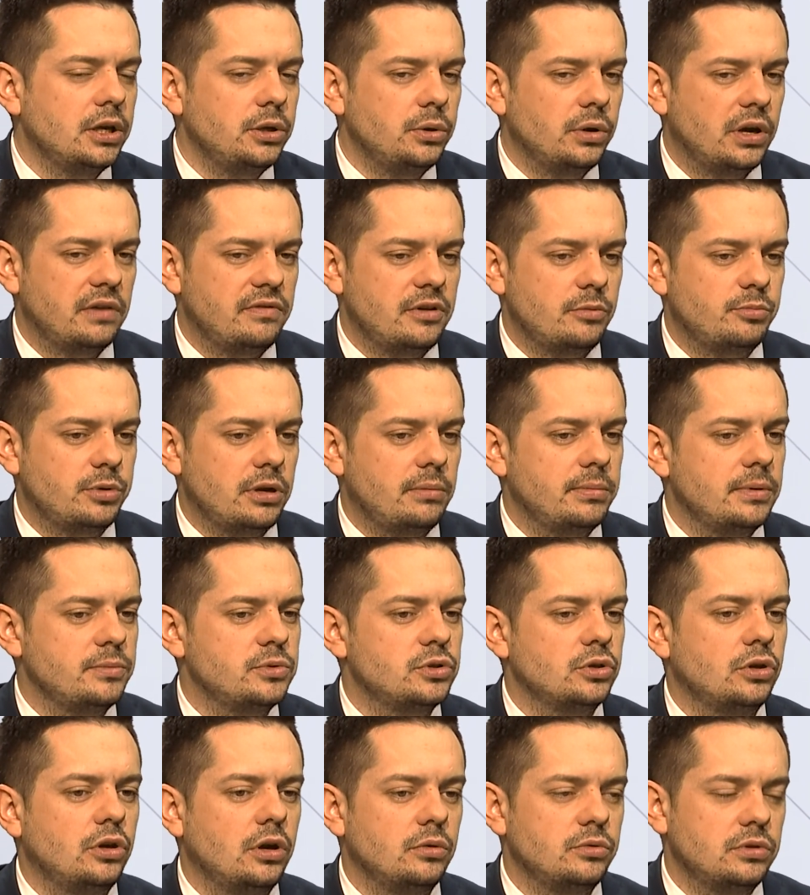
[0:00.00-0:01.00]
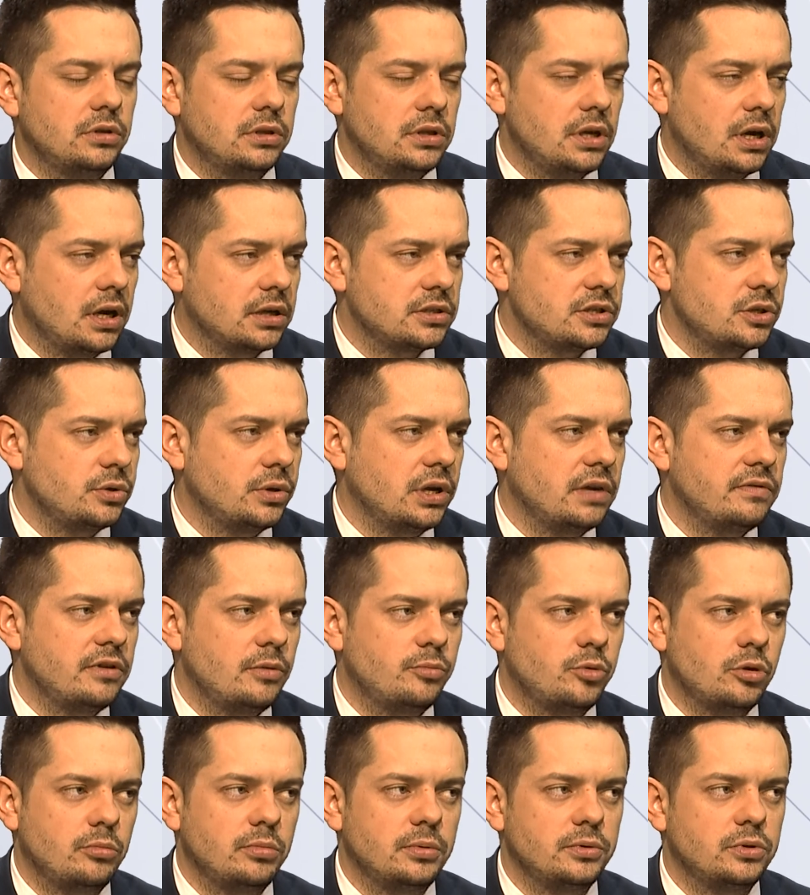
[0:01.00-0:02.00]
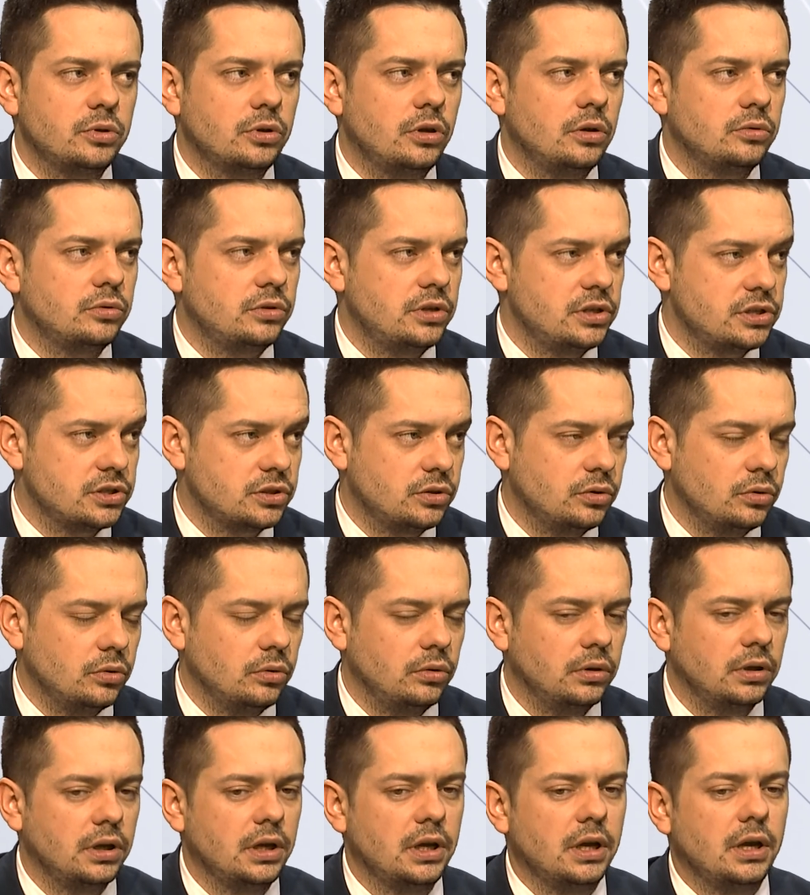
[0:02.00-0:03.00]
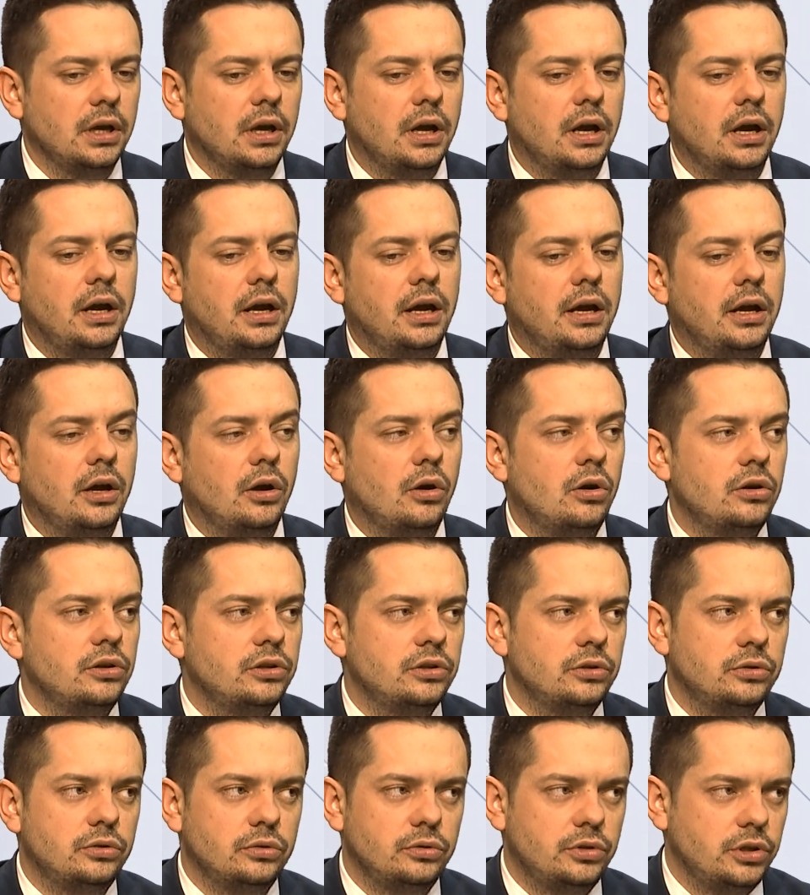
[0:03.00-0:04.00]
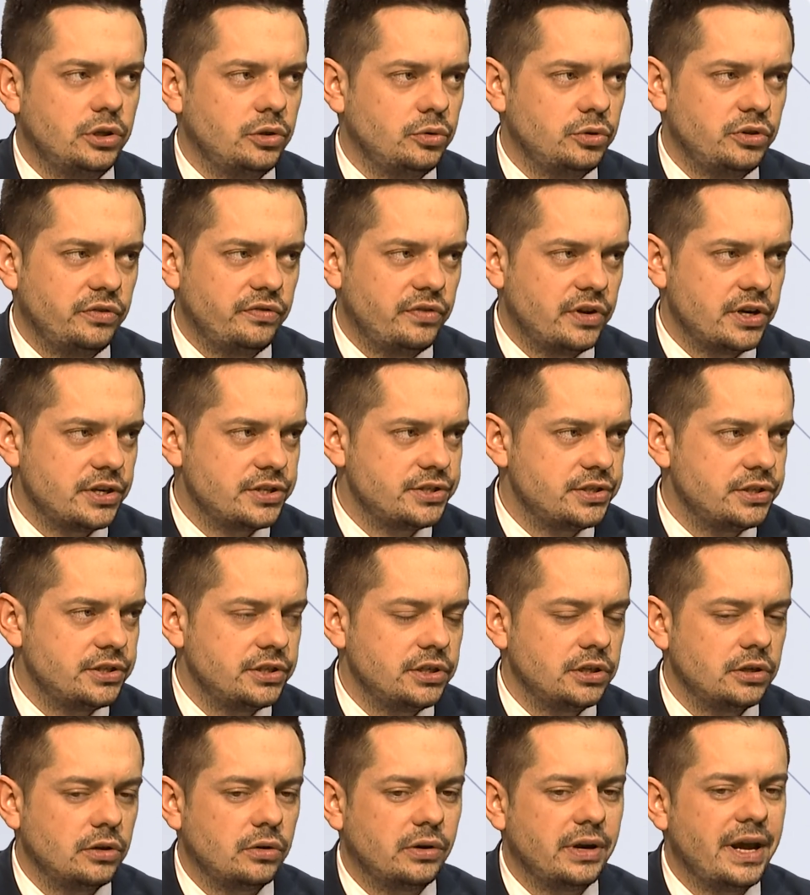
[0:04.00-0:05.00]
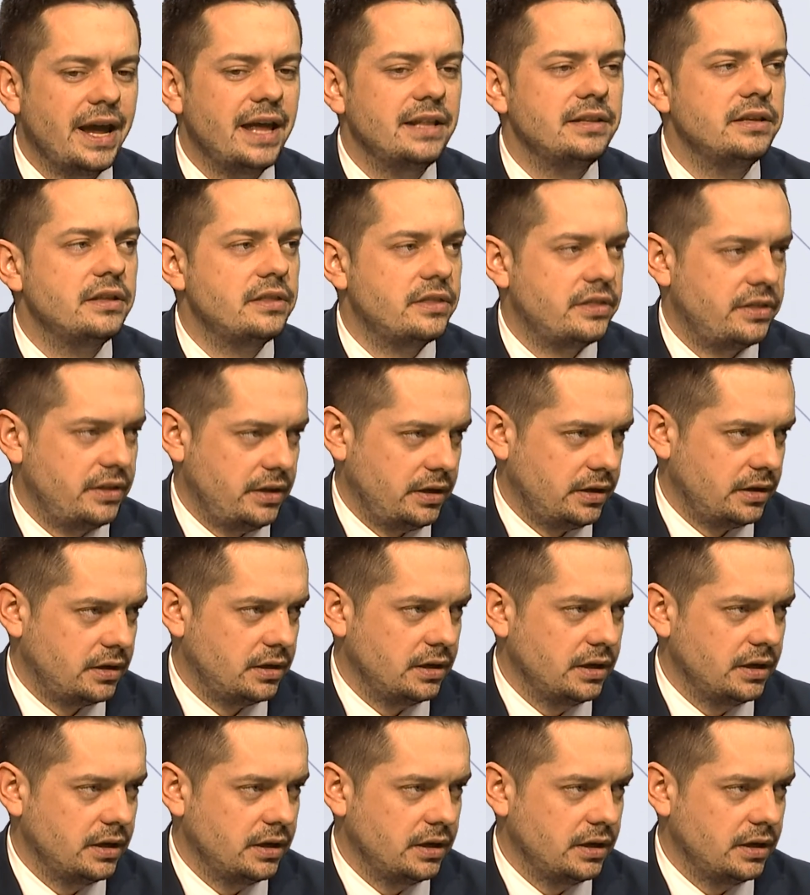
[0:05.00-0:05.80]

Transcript: You have a problem to go to the doctor, you have a problem to go to the school, or to the university, or anything.